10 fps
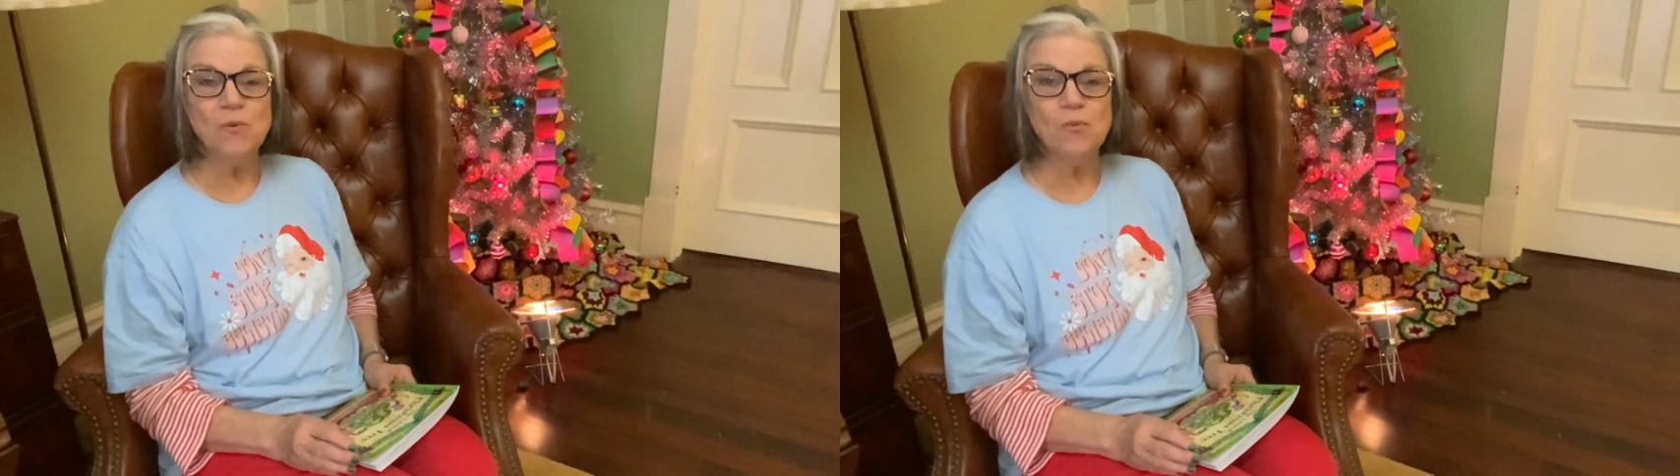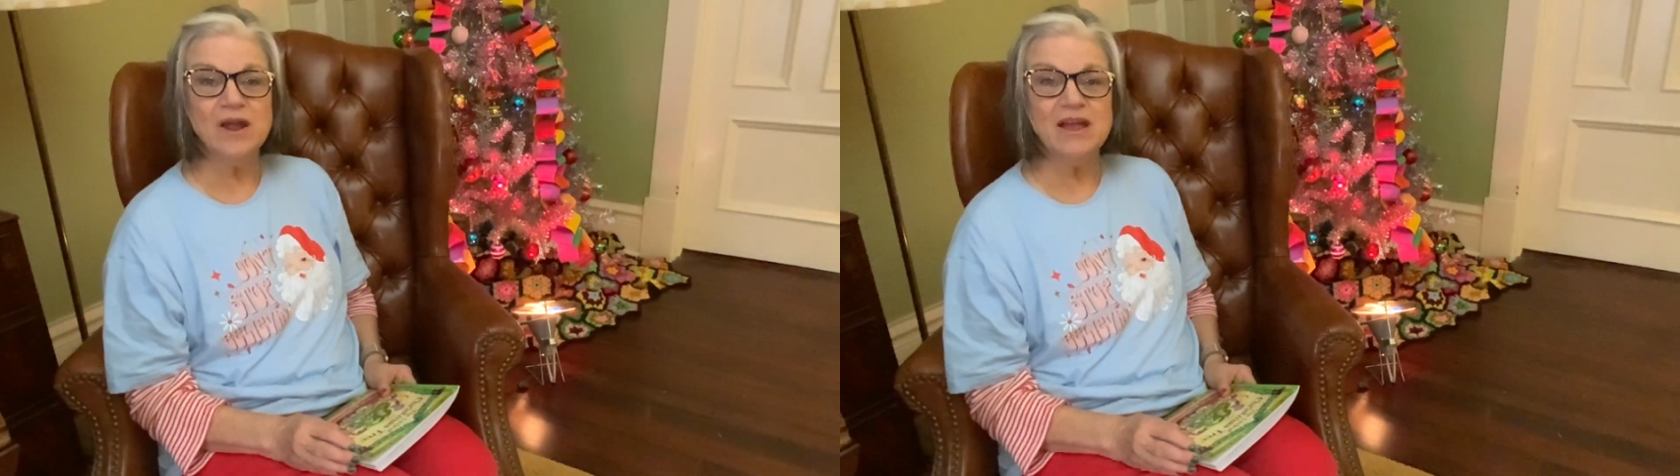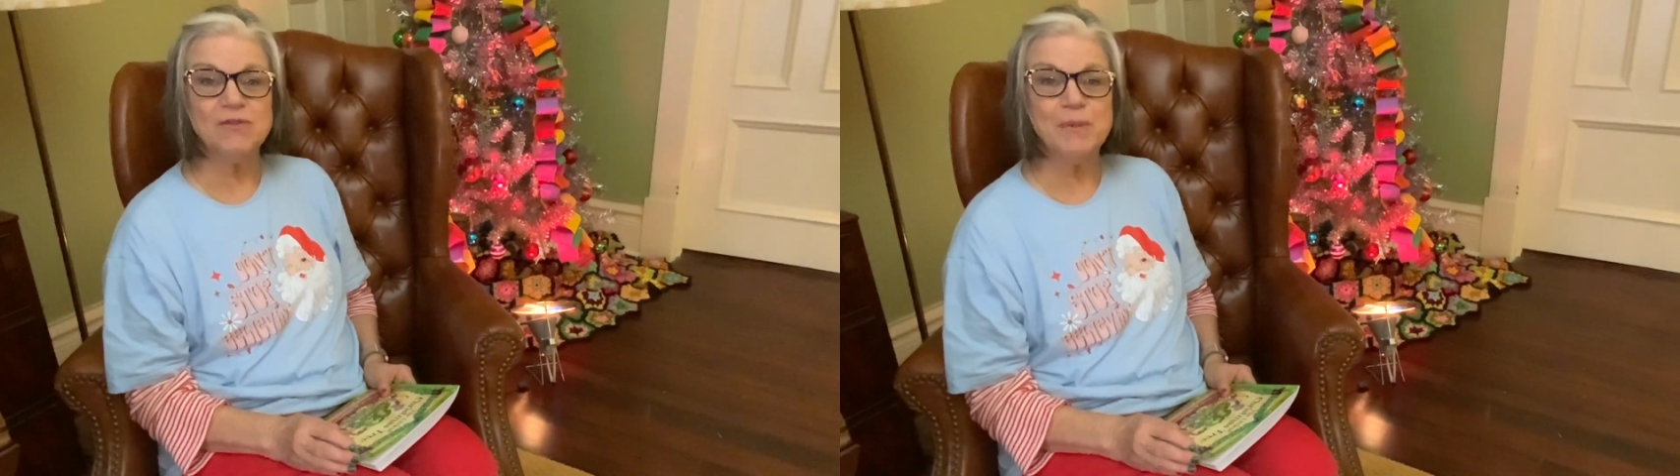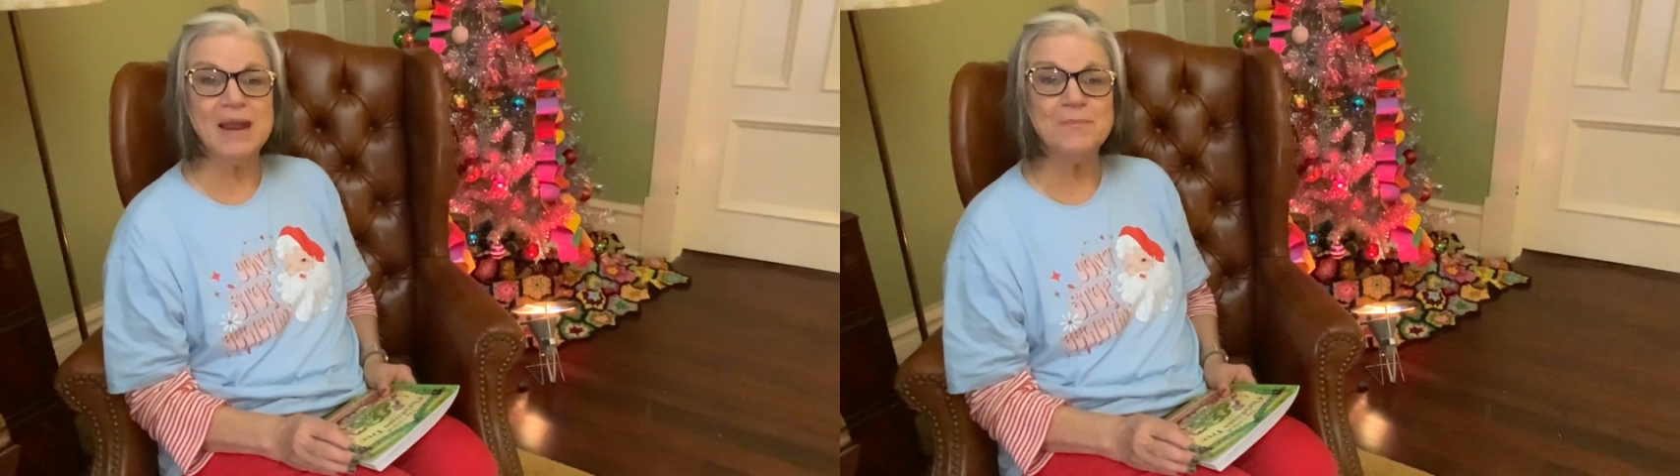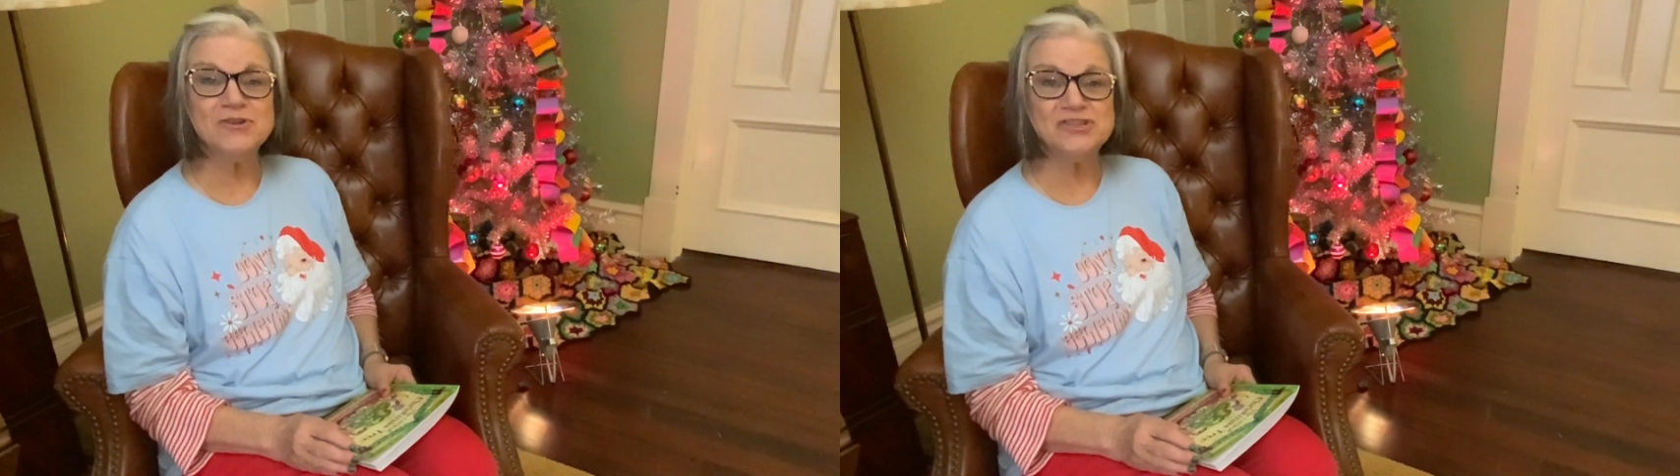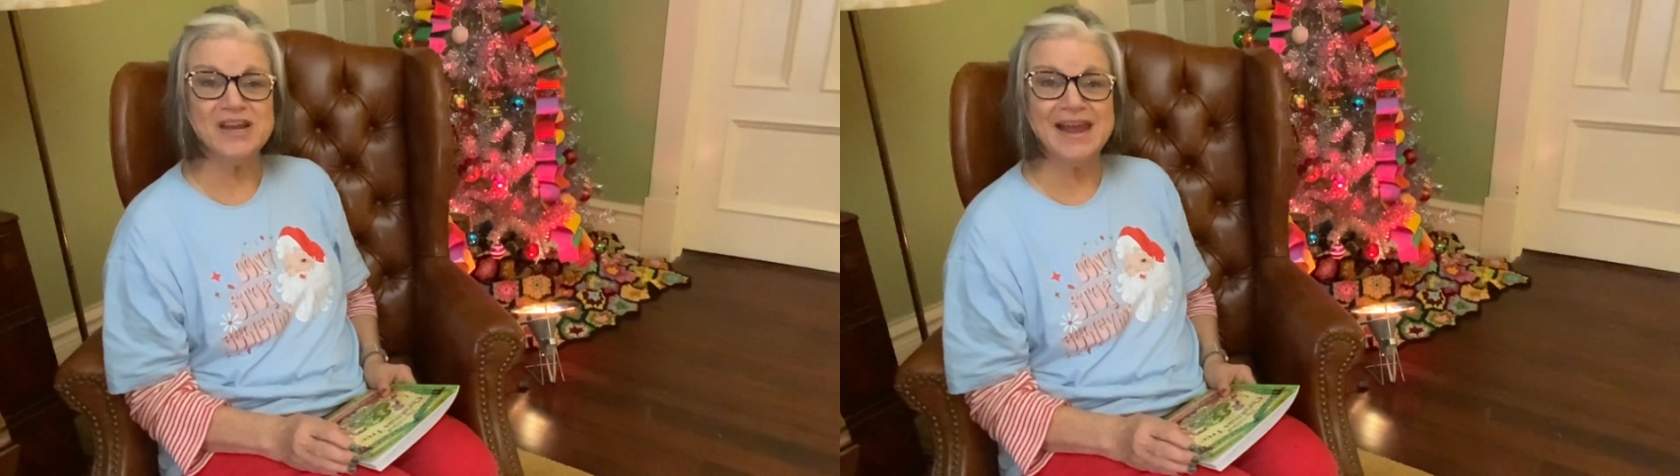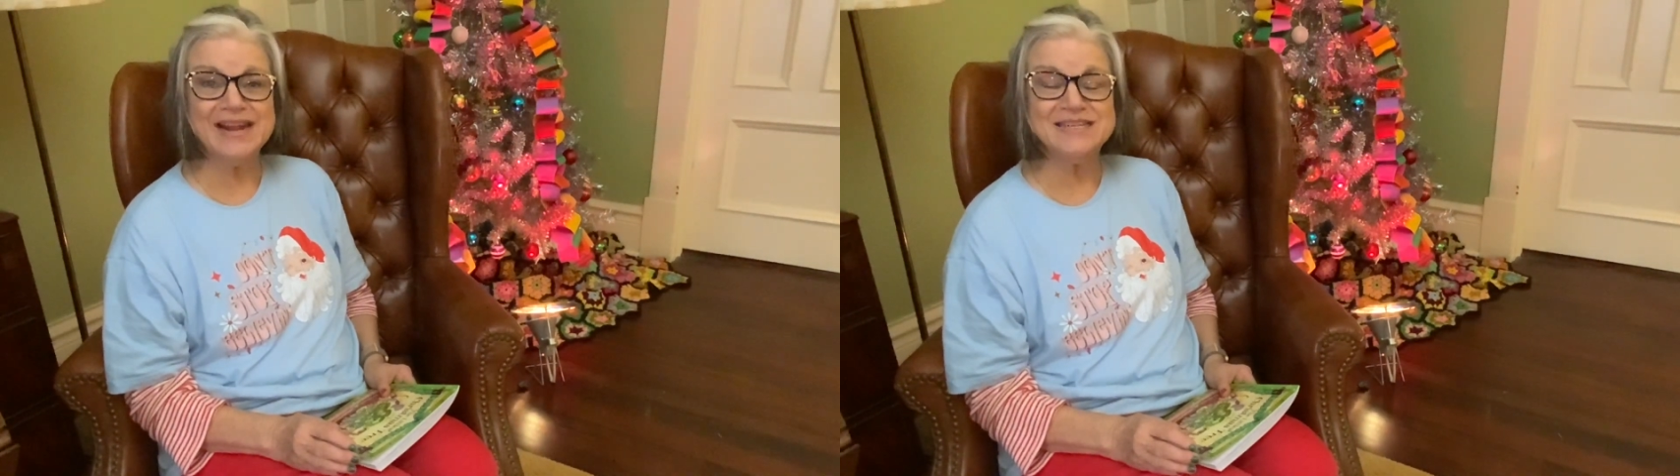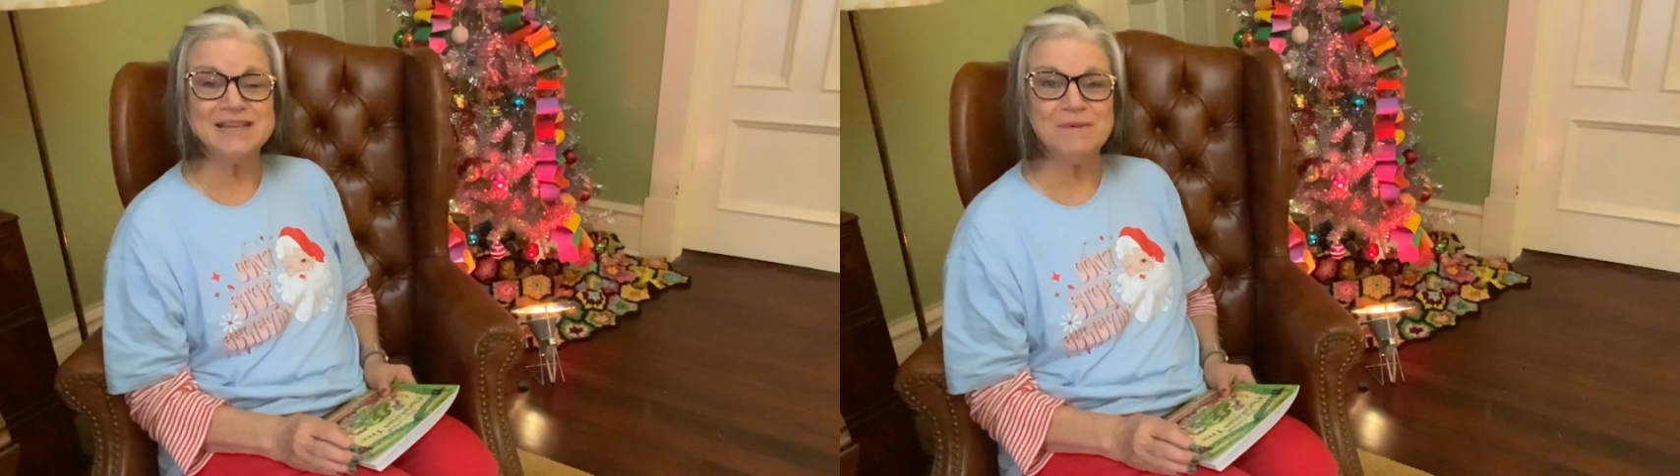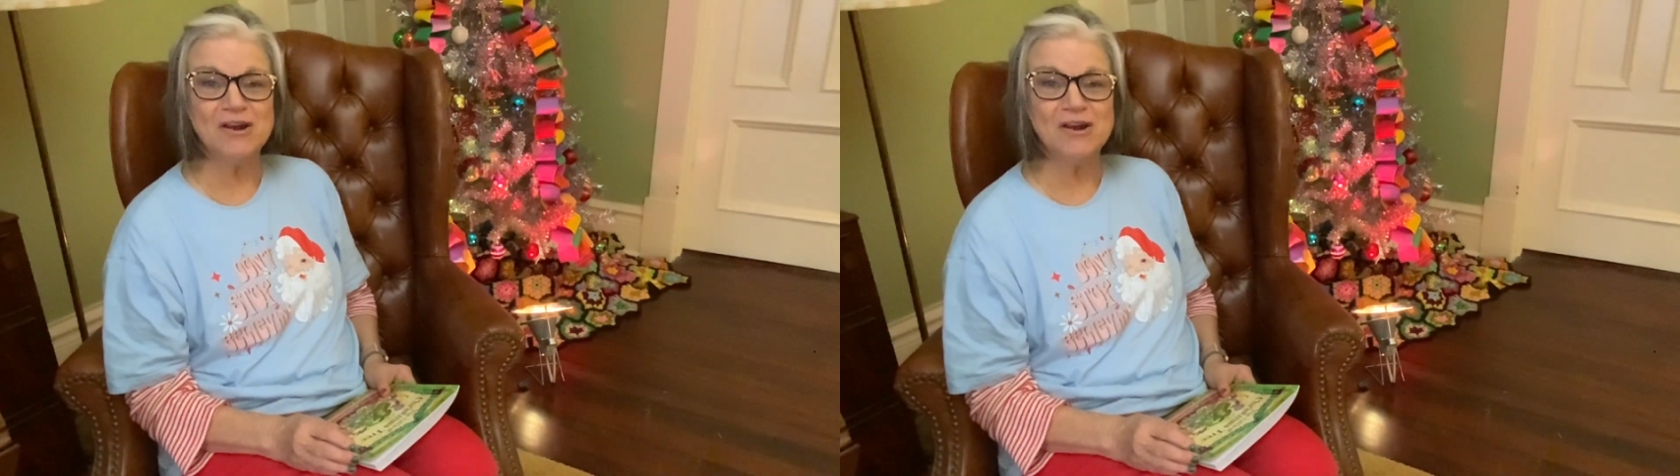with paper chains that